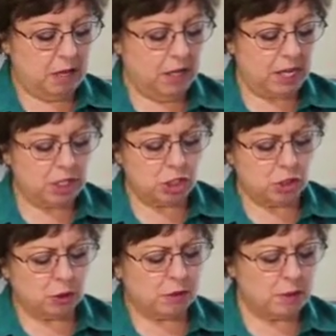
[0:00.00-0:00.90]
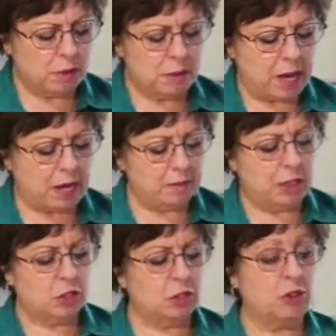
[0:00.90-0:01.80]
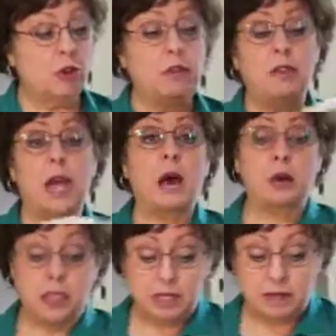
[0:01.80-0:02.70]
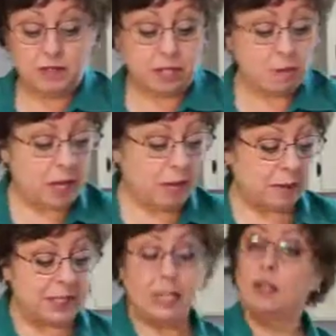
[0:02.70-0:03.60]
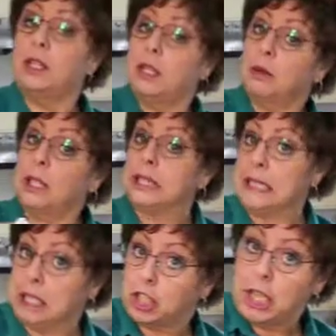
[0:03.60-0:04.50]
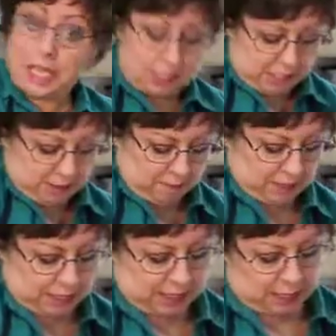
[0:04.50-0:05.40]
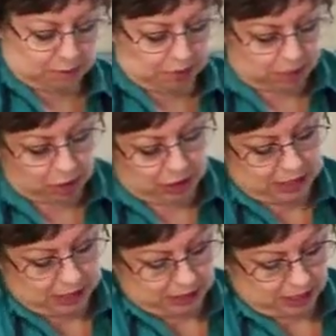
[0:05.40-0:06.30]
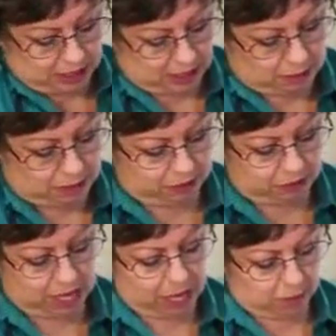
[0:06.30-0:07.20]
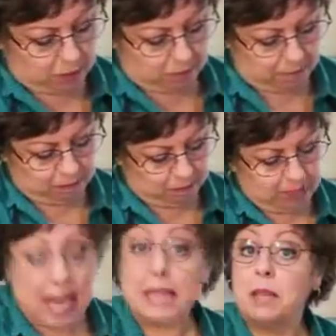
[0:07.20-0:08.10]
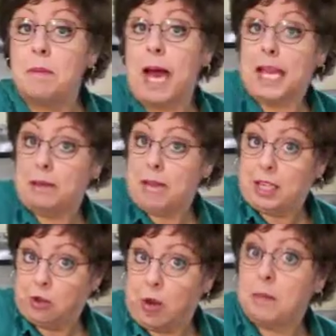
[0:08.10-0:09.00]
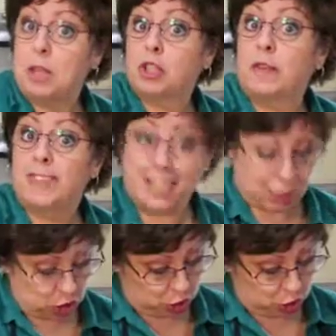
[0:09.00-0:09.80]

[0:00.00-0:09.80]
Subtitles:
kind of stir it from the bottom. Make sure no flour is left at the bottom. That's the only thing with these KitchenAids. Sometimes you can get a little bit of flour at the bottom, and you want to make sure everything is